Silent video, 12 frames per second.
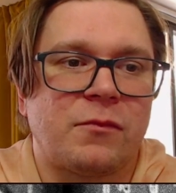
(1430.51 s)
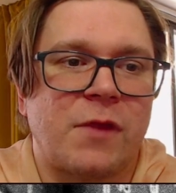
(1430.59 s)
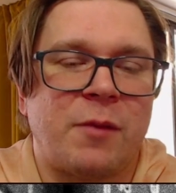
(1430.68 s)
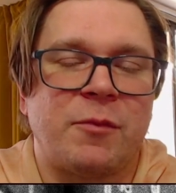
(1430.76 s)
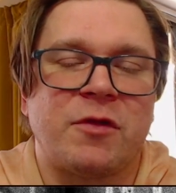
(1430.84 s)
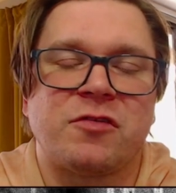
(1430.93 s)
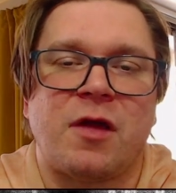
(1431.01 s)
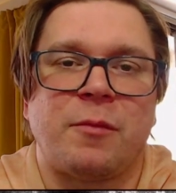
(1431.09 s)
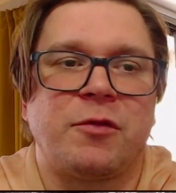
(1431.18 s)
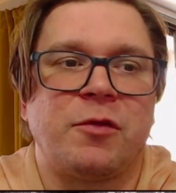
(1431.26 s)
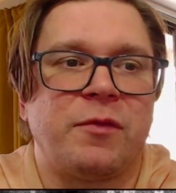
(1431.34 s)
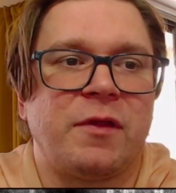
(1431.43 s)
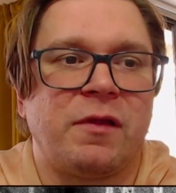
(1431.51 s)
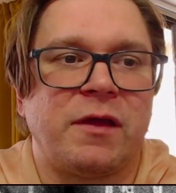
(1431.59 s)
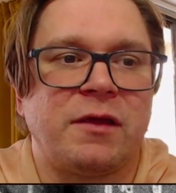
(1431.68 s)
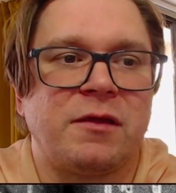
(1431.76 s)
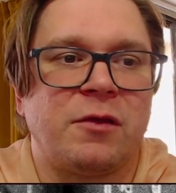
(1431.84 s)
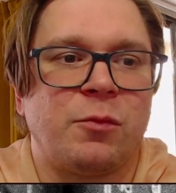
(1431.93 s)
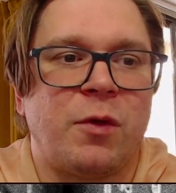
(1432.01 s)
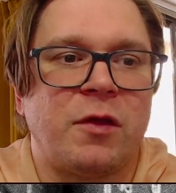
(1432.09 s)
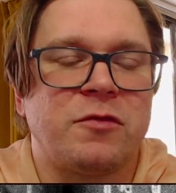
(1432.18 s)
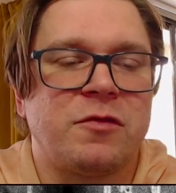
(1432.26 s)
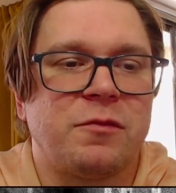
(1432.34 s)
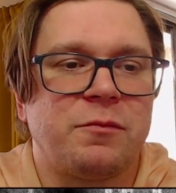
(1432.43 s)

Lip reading: I'm going to stop doing the LinkedIn ones.